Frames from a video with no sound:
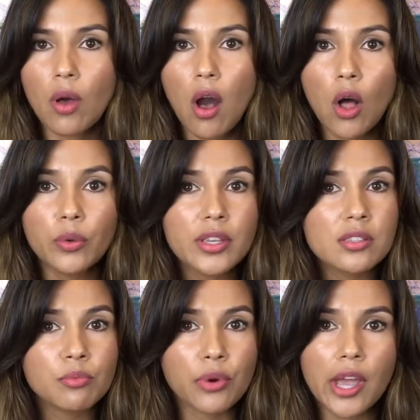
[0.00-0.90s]

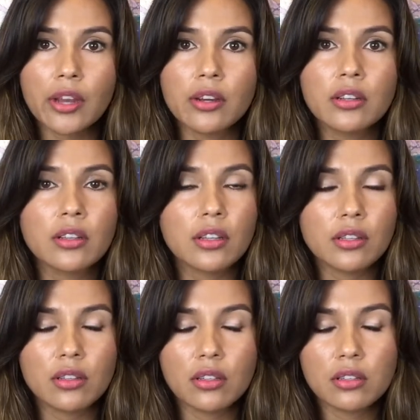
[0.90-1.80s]
always in prayer,
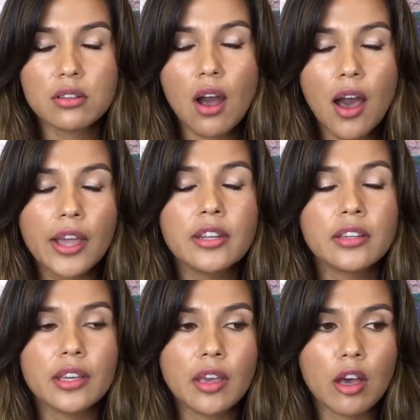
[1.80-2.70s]
God,